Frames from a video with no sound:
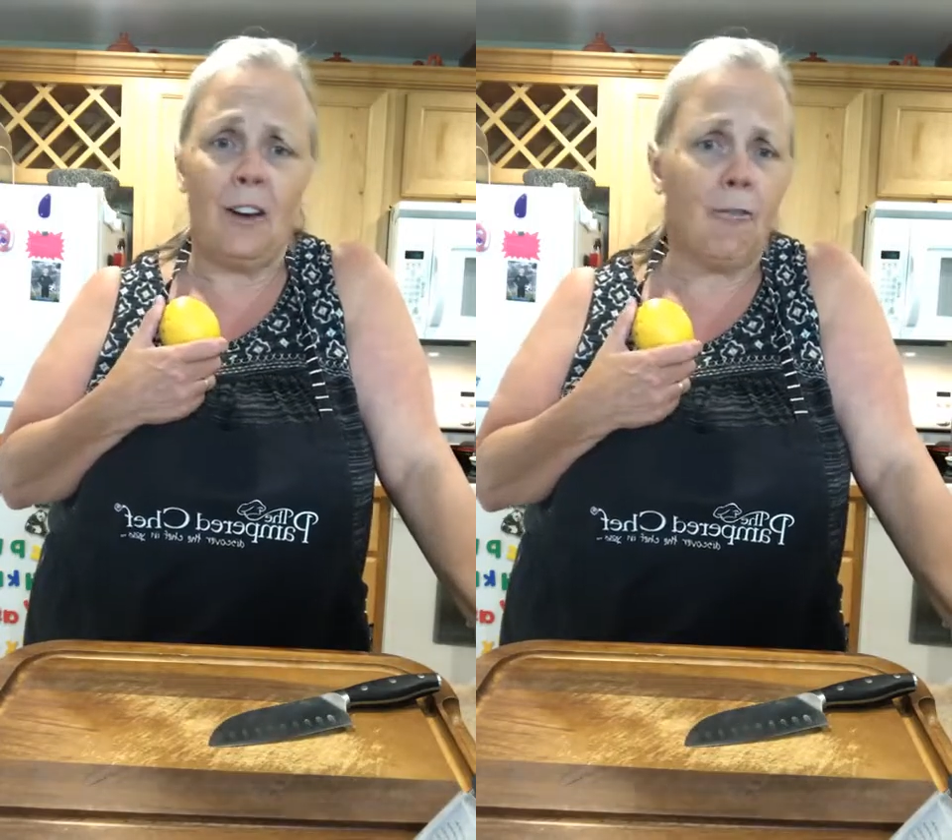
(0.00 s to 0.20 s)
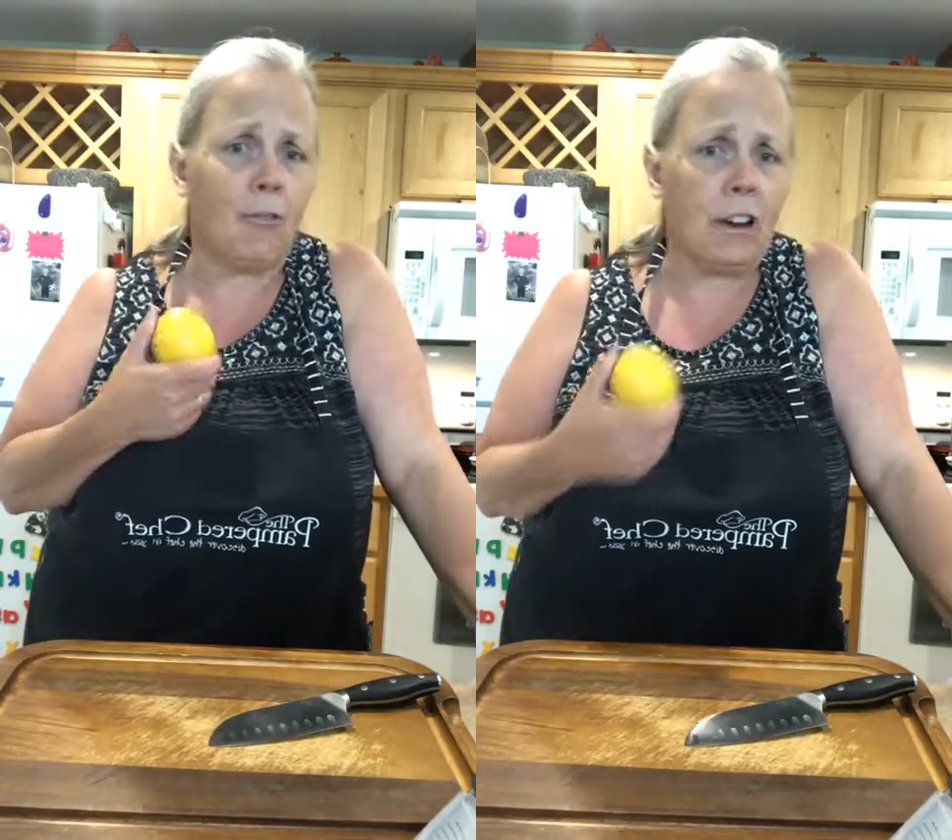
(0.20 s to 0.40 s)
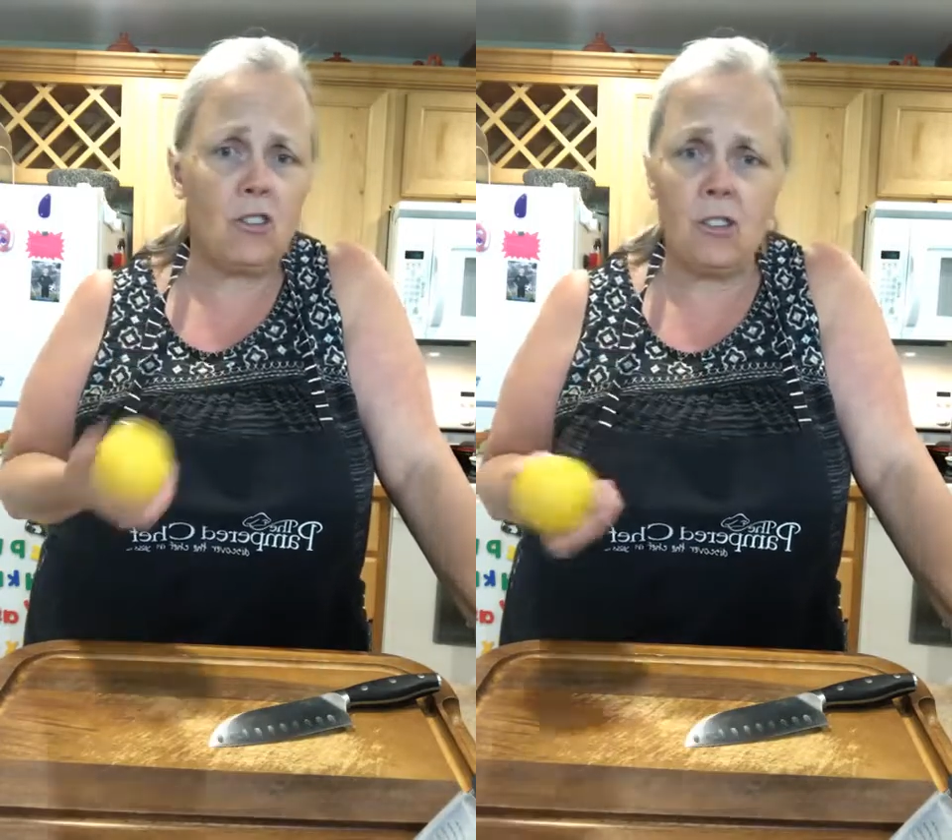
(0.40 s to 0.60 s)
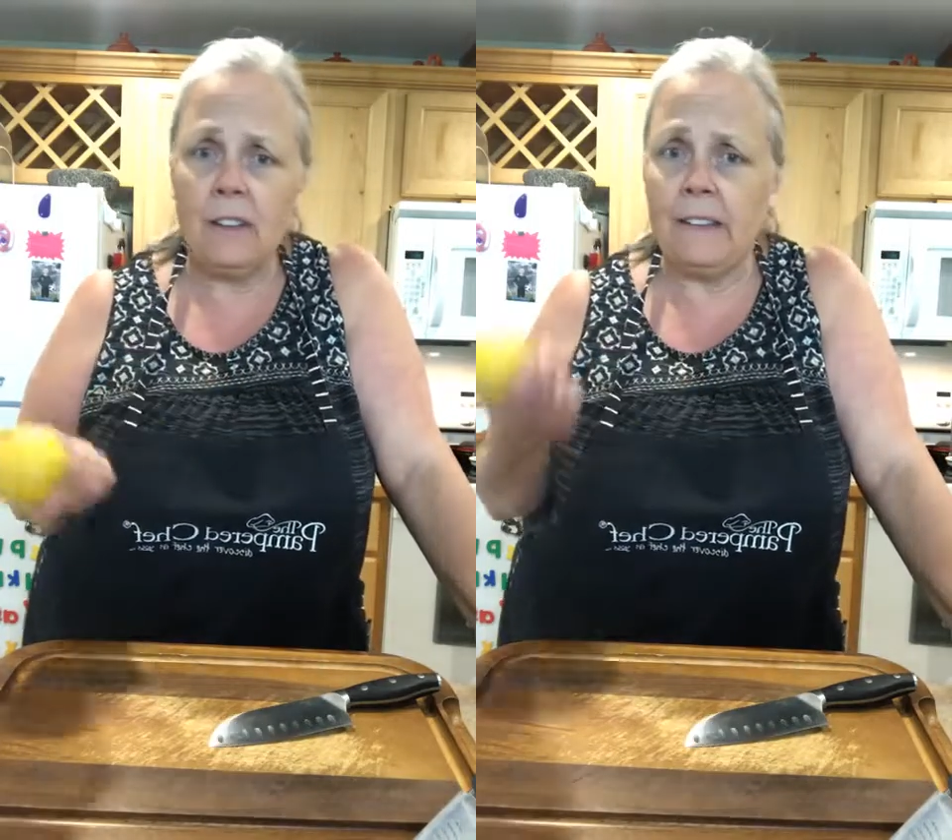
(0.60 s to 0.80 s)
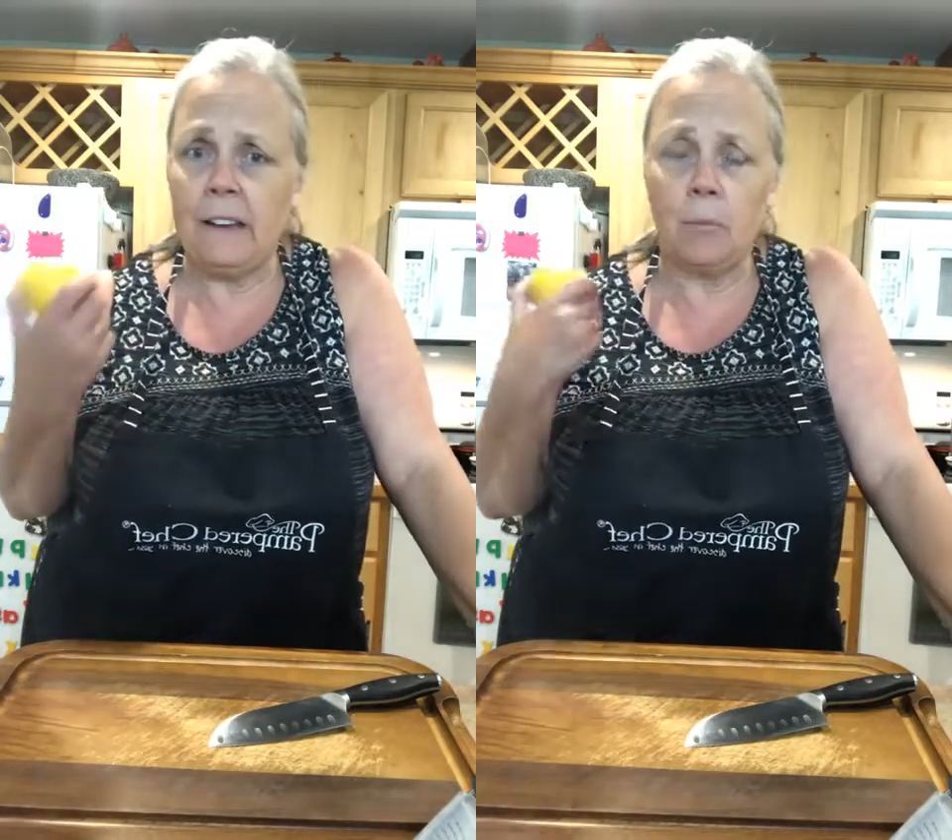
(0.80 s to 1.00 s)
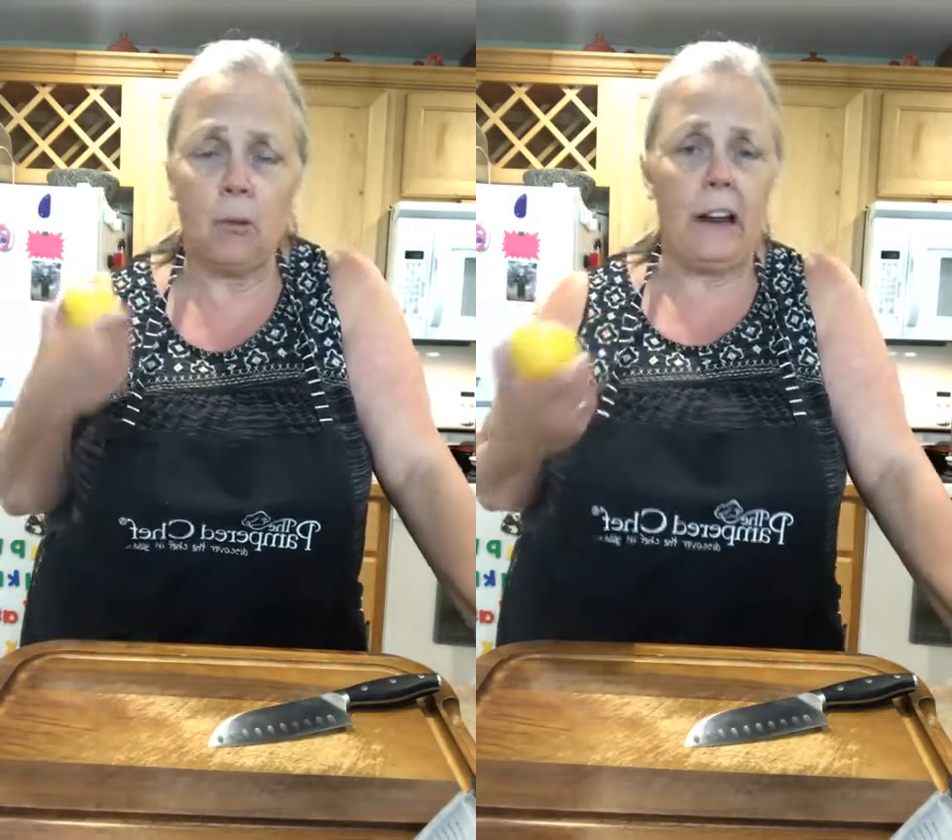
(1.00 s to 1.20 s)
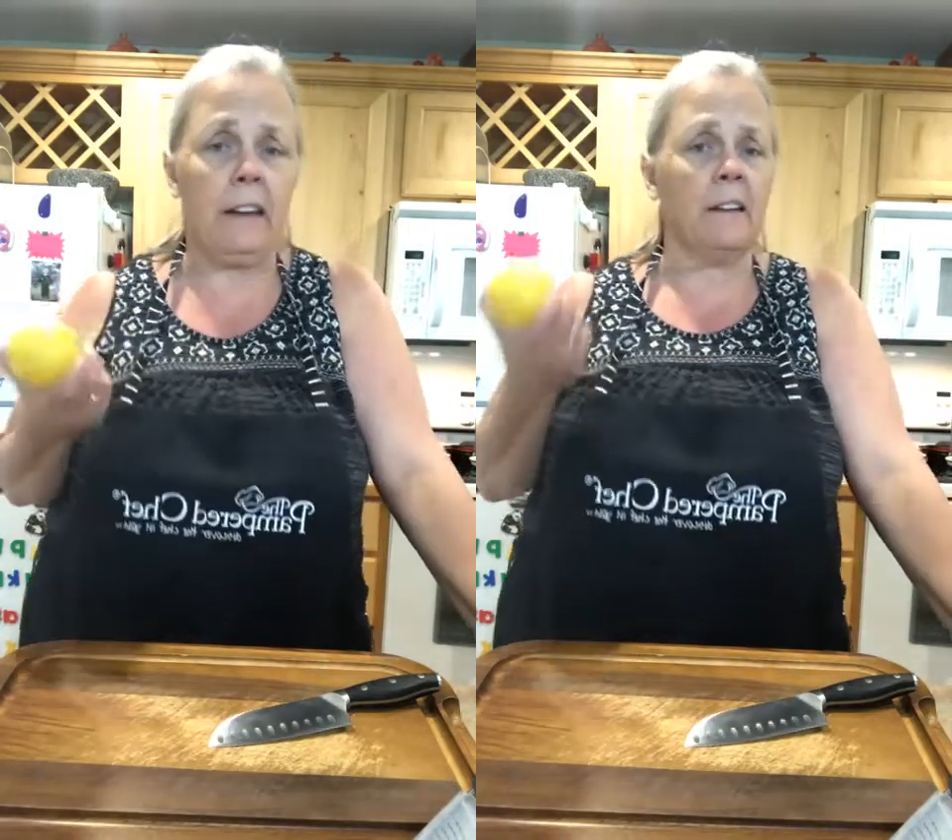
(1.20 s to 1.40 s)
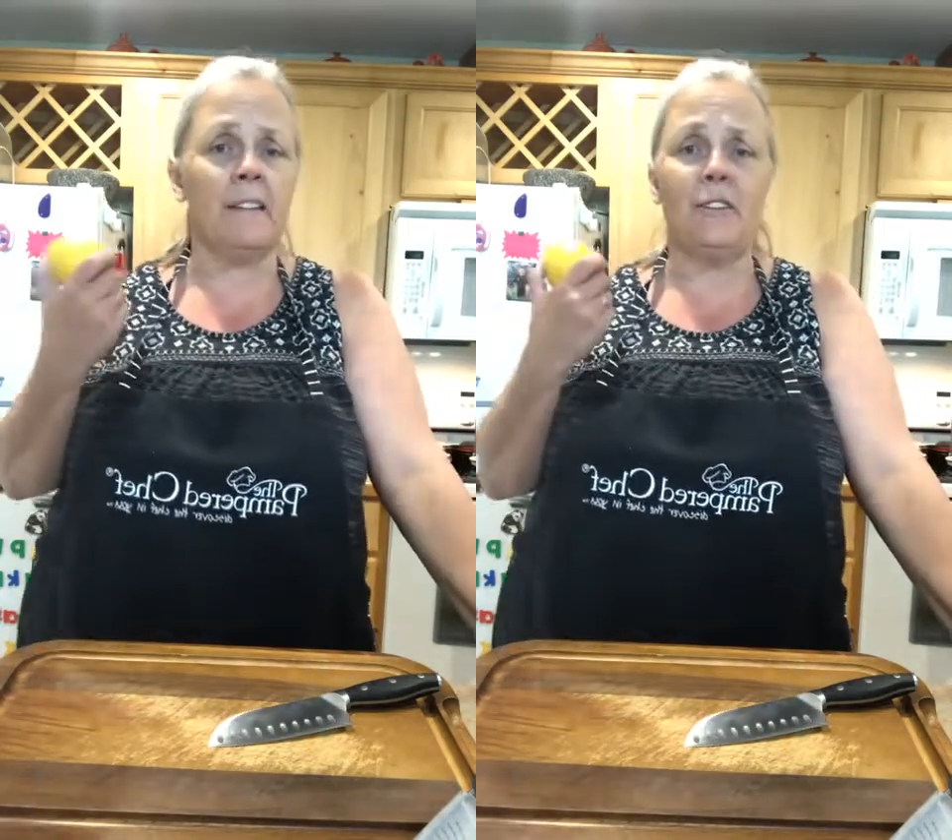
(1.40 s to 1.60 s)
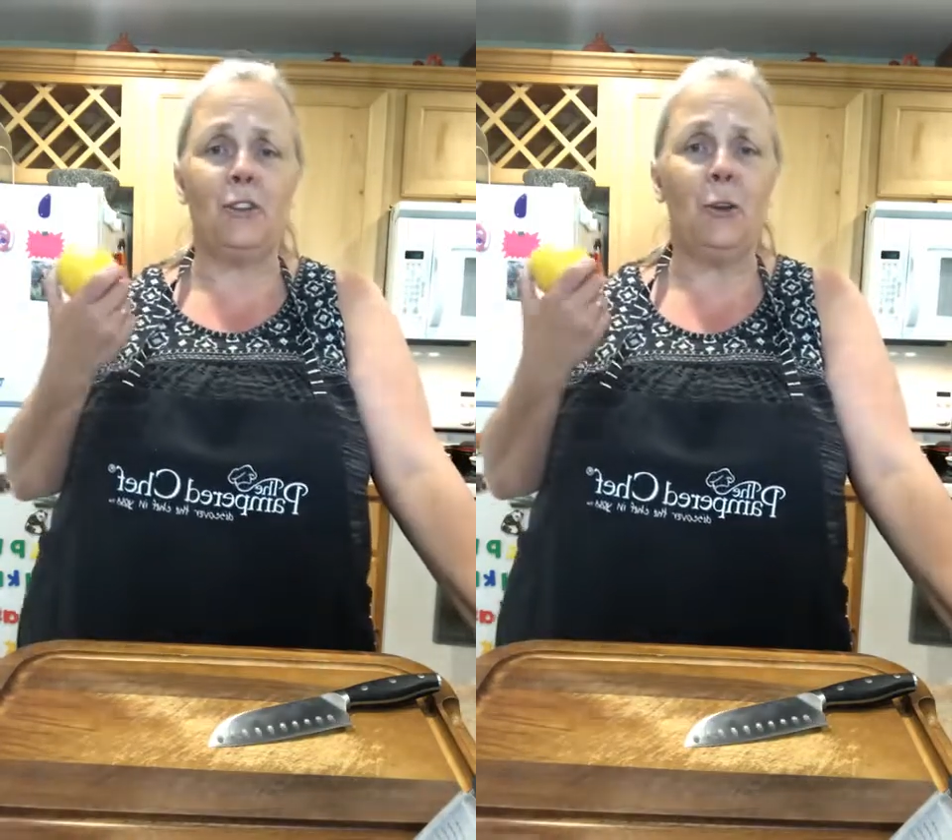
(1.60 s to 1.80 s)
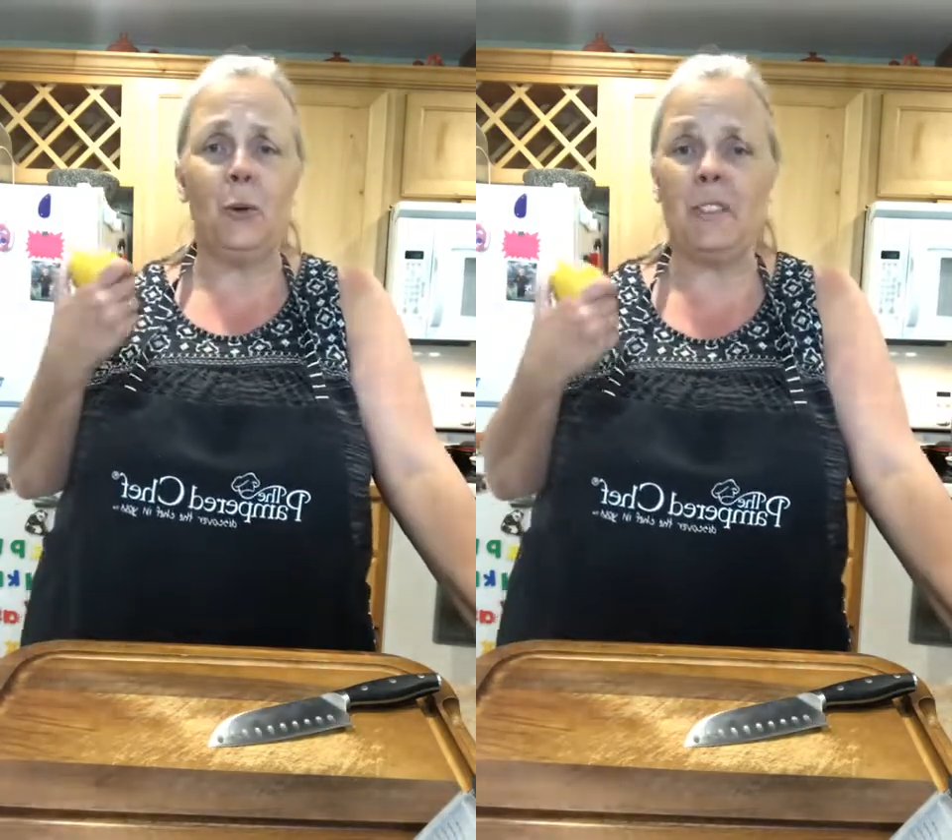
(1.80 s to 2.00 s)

a freshness and a brightness to